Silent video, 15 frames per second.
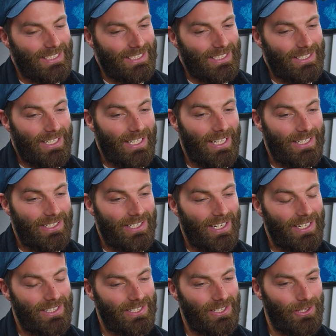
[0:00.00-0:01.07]
Yeah,
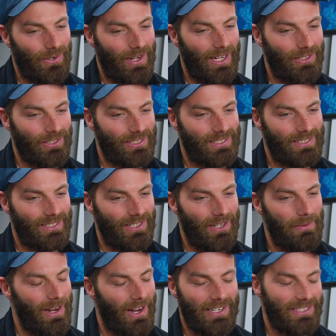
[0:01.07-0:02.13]
geez, who else? I
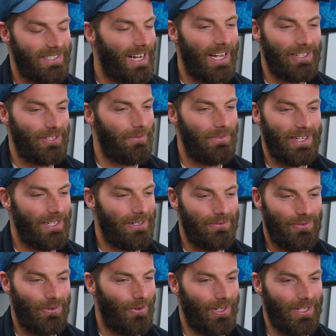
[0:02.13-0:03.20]
mean, I just can't stop thinking of
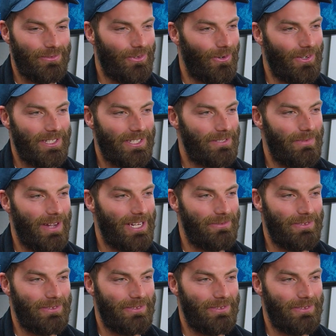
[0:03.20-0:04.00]
40. 40 just makes